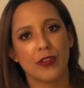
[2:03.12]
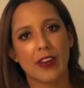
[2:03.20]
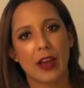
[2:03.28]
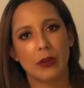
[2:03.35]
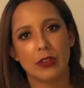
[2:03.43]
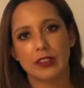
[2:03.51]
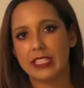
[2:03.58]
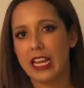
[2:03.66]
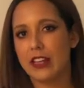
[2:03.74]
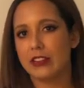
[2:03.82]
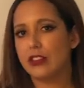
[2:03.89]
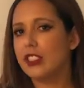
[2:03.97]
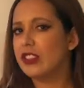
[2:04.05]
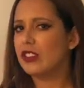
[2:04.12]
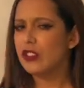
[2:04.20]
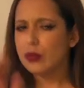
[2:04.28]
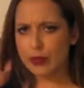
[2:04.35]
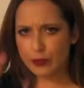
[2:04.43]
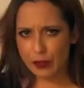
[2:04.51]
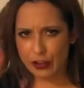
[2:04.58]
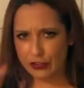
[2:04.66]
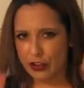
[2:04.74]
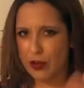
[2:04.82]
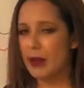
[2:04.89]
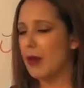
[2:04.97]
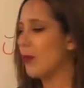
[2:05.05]
vowel sounds just to refresh
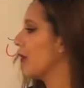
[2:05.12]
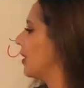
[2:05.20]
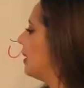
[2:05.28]
our memory.